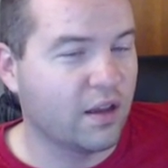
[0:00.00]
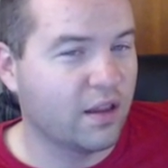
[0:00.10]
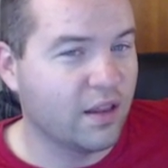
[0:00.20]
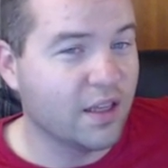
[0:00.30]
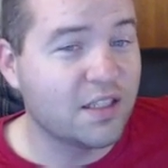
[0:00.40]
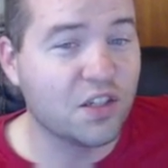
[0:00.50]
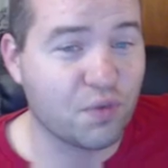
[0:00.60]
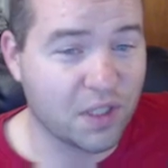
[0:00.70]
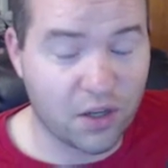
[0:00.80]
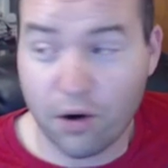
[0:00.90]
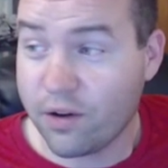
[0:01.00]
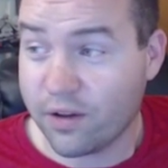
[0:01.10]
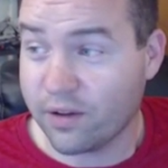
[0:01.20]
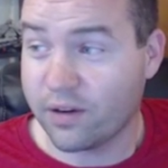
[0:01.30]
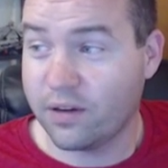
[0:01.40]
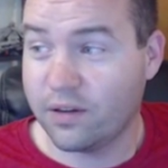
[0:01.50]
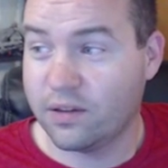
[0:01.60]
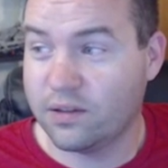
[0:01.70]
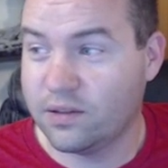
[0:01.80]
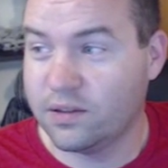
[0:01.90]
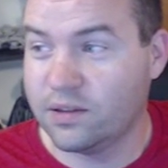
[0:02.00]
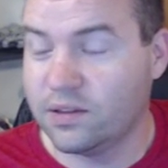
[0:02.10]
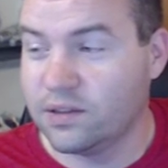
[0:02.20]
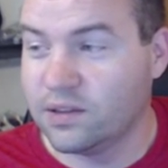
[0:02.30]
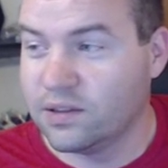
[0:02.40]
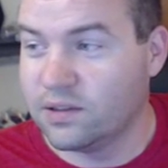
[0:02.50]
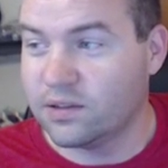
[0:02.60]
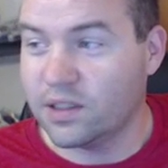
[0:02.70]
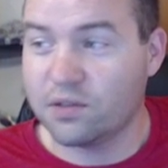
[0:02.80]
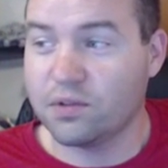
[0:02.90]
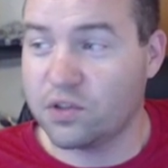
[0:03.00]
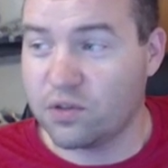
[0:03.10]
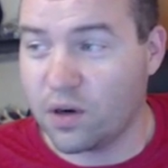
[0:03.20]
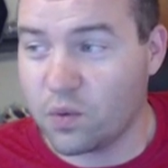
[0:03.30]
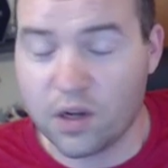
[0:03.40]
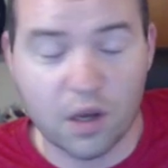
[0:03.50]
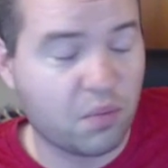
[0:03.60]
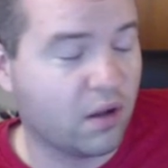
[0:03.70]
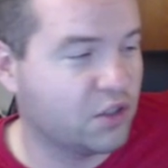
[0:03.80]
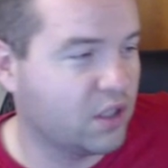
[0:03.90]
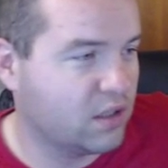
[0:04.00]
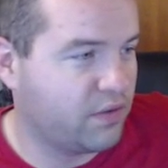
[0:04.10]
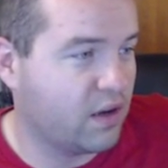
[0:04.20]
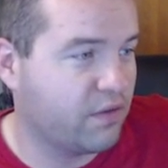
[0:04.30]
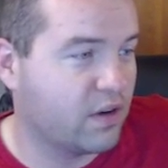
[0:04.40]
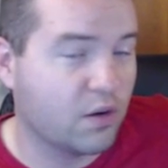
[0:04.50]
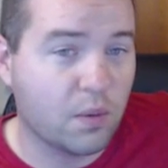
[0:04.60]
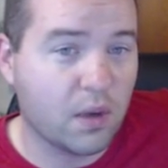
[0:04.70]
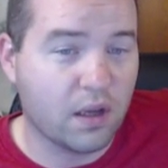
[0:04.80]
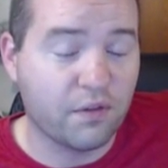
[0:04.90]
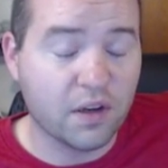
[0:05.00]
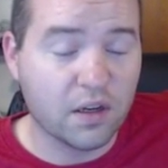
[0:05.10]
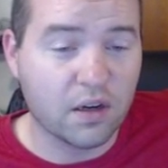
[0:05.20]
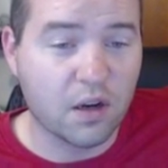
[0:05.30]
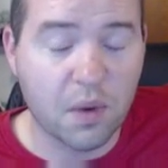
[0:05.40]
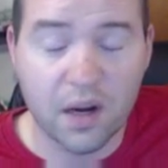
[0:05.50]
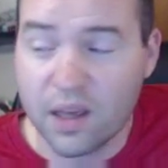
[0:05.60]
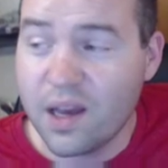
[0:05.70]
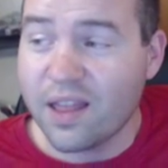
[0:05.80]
This is retarded. That's a really strong word. I apologize if I offended anybody.